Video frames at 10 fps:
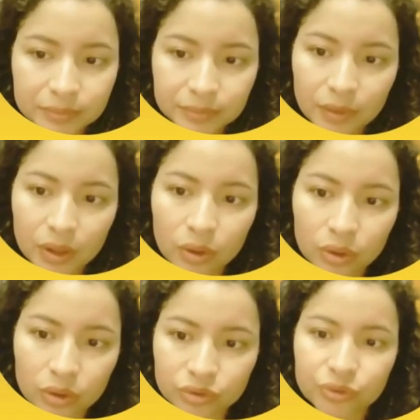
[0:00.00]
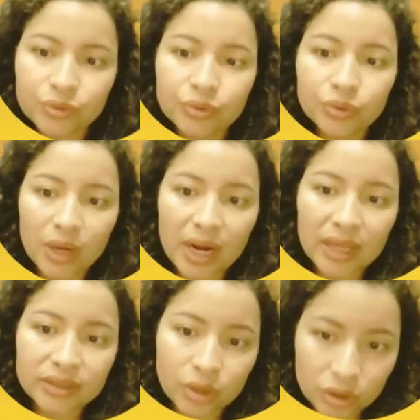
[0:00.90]
or true
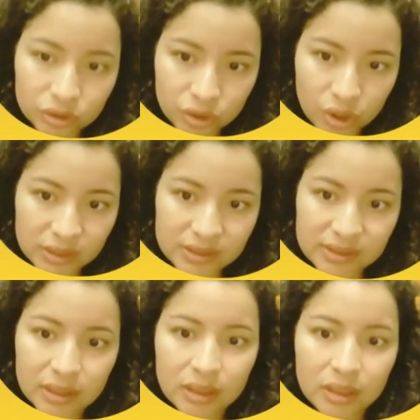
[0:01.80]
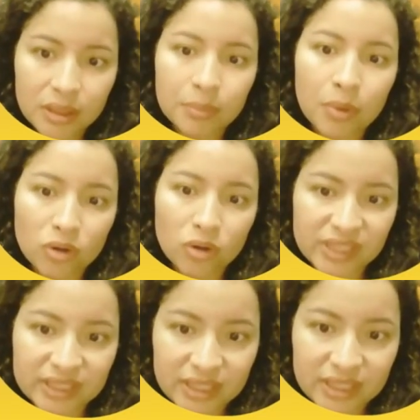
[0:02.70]
ankle joints in both the
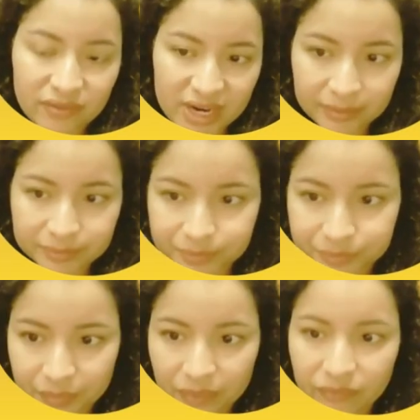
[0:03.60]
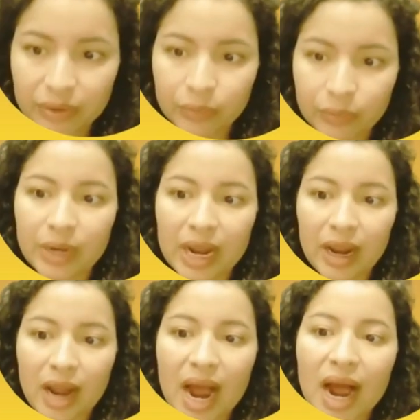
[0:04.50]
tibia, fibula,
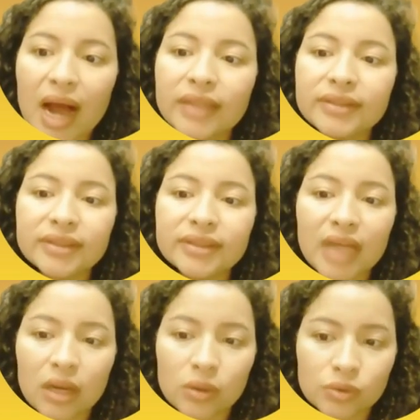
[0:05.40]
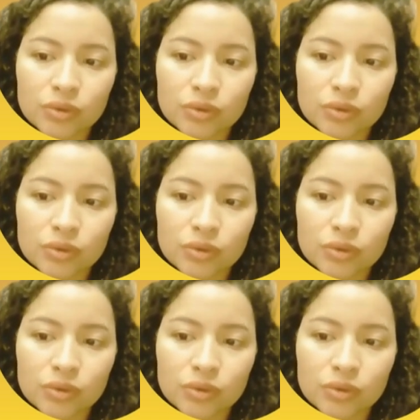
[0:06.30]
and talus.